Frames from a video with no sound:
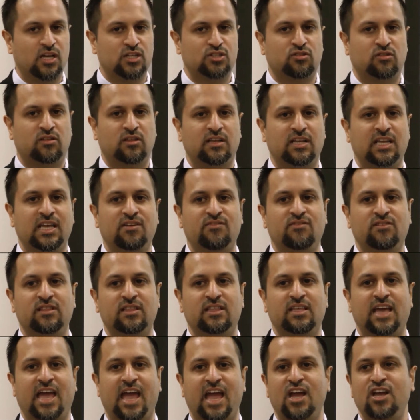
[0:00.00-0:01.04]
so that
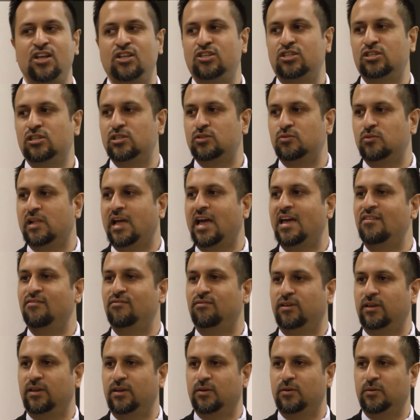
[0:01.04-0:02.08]
even the angels will
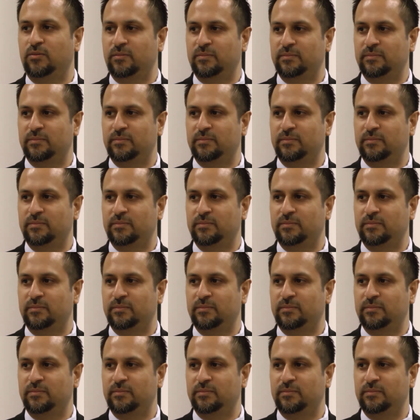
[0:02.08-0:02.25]
envy you.